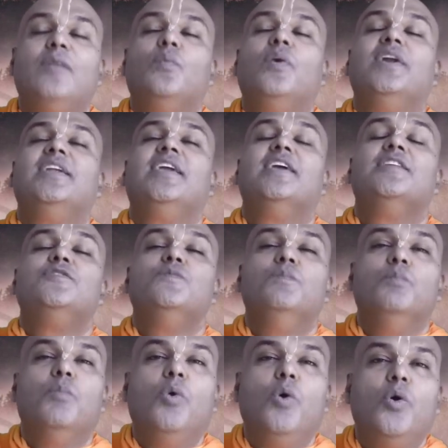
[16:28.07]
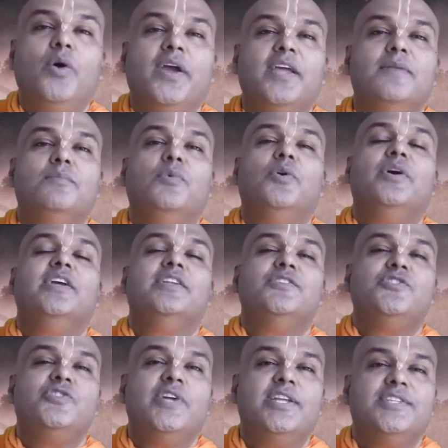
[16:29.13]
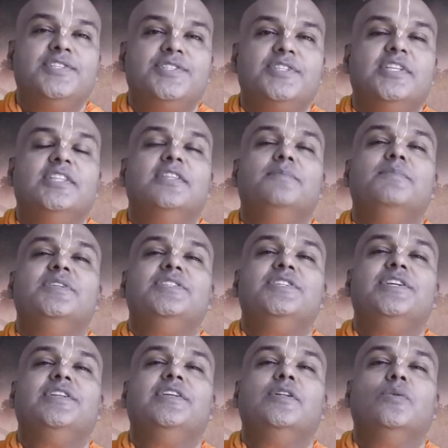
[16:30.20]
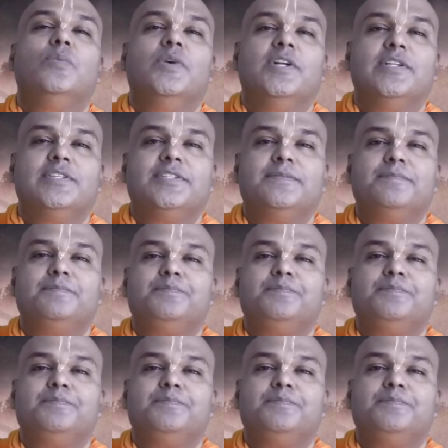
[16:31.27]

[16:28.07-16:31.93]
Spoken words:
and one gets more and more entrenched in the material world.